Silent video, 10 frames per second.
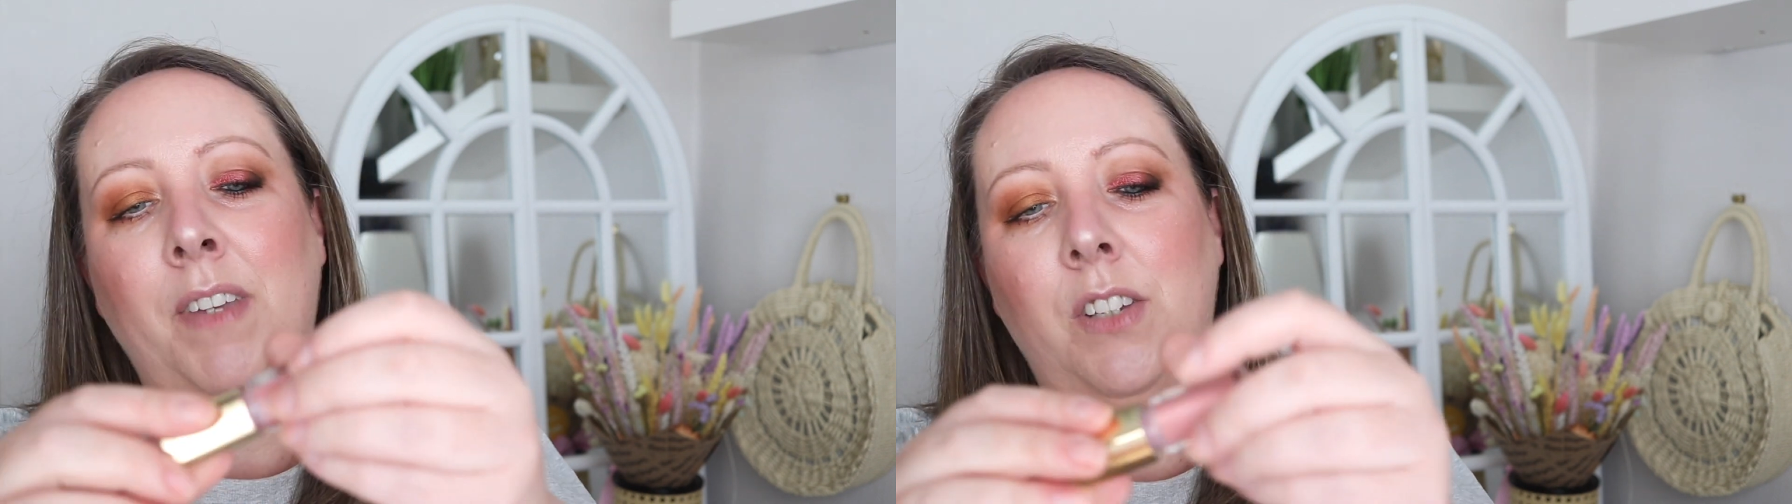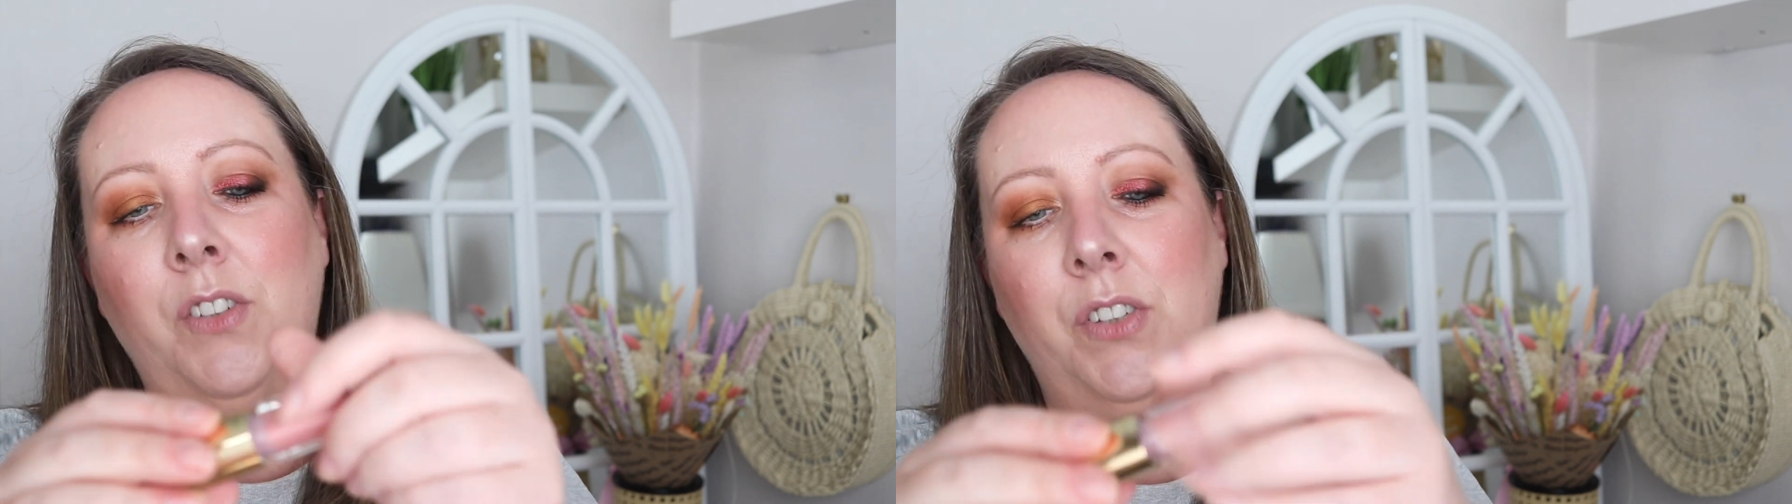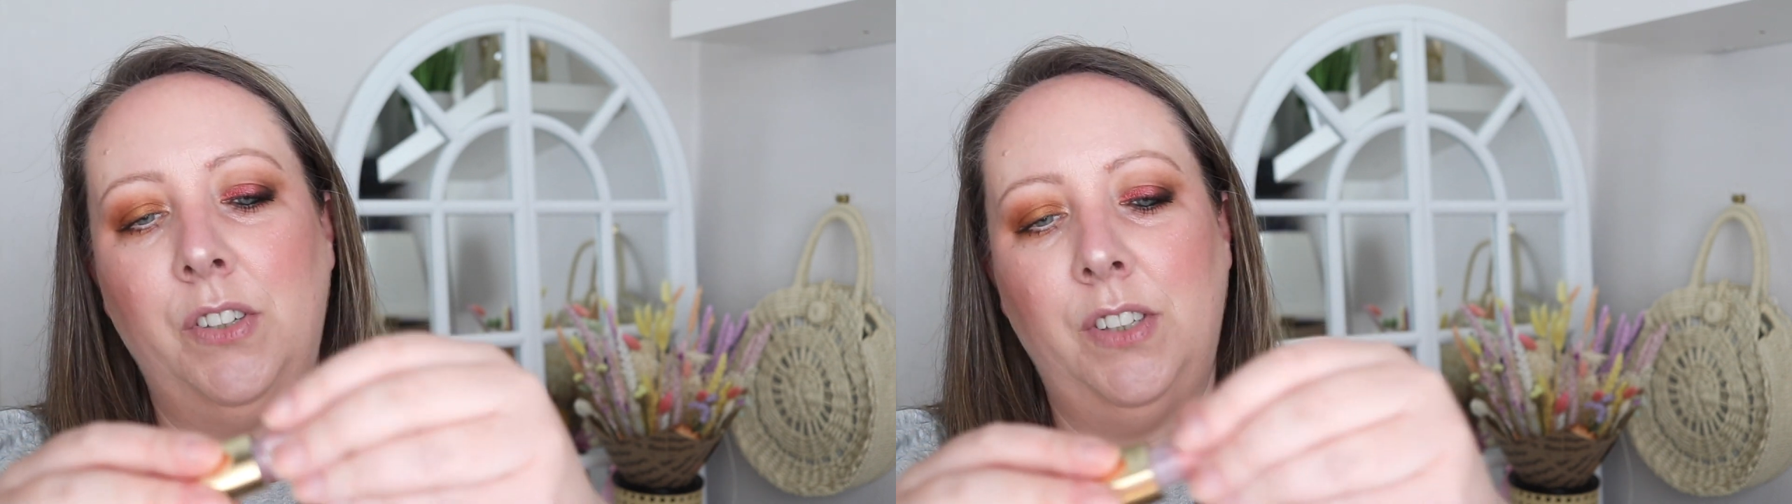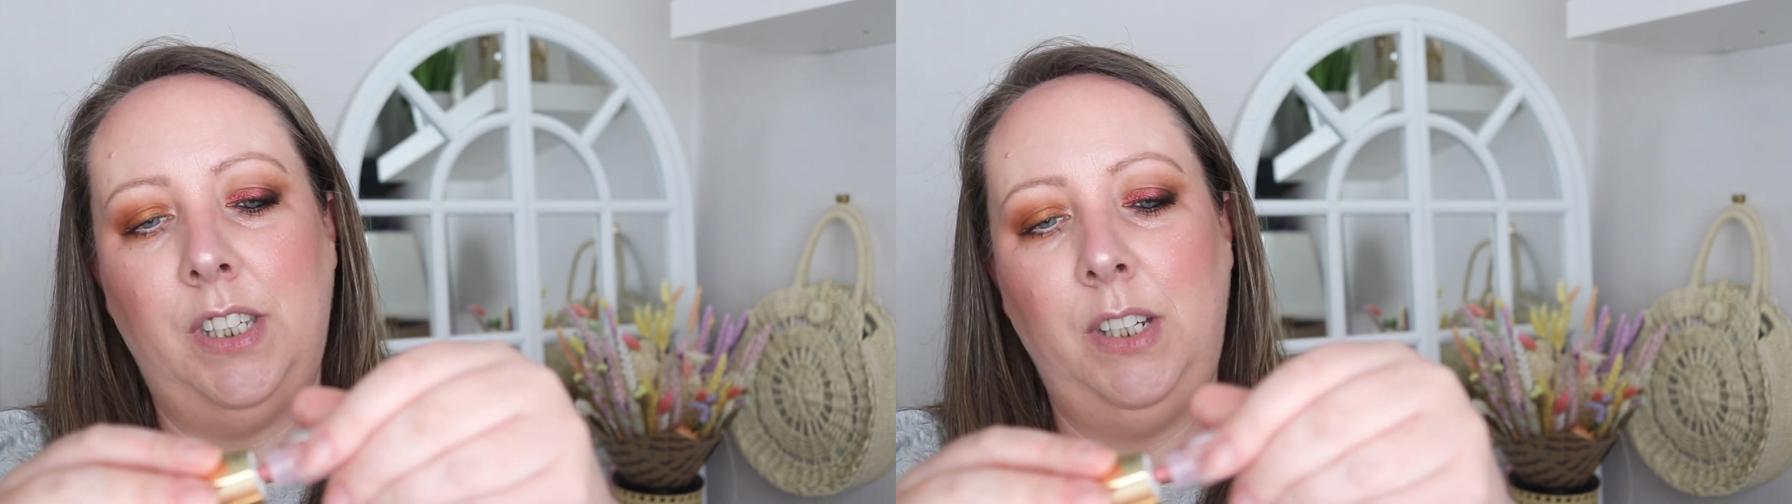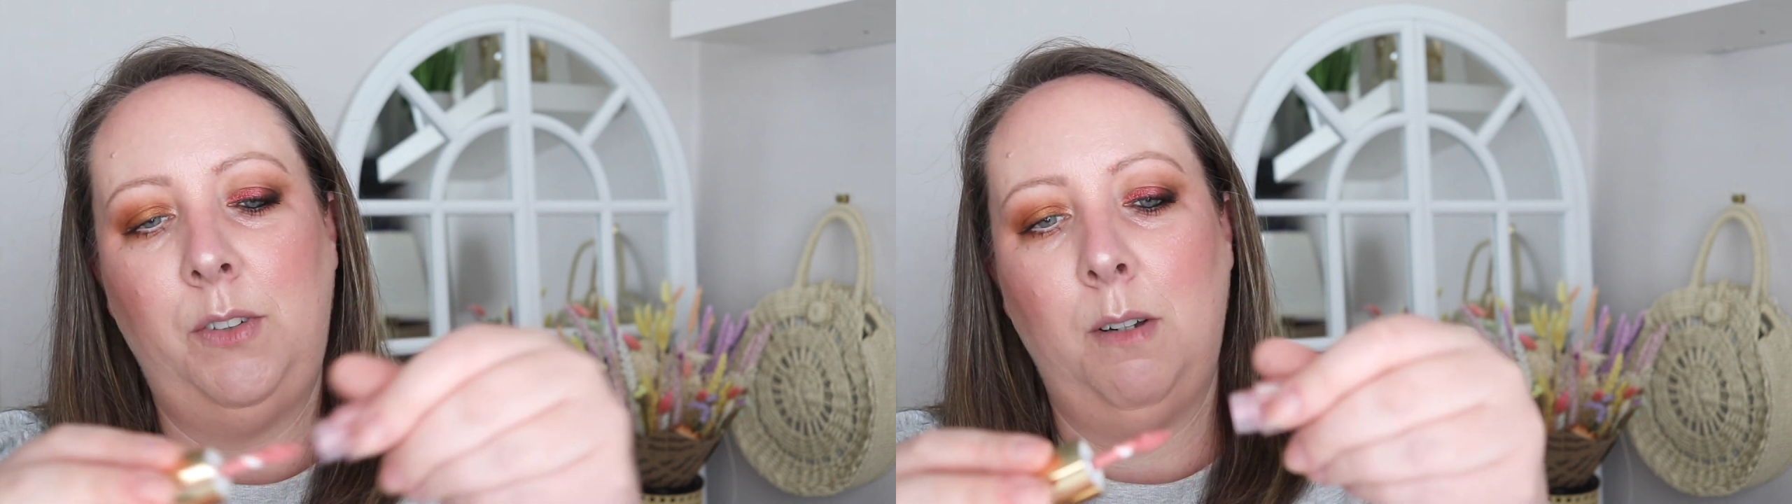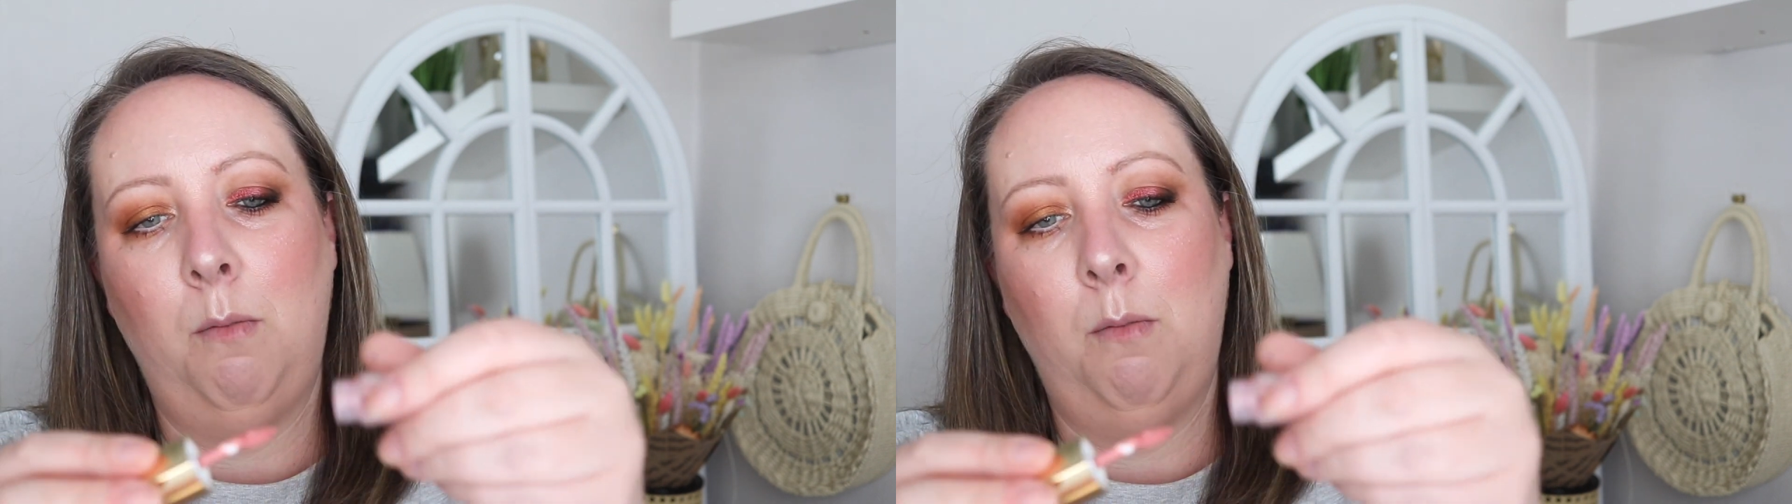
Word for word: It just doesn't suit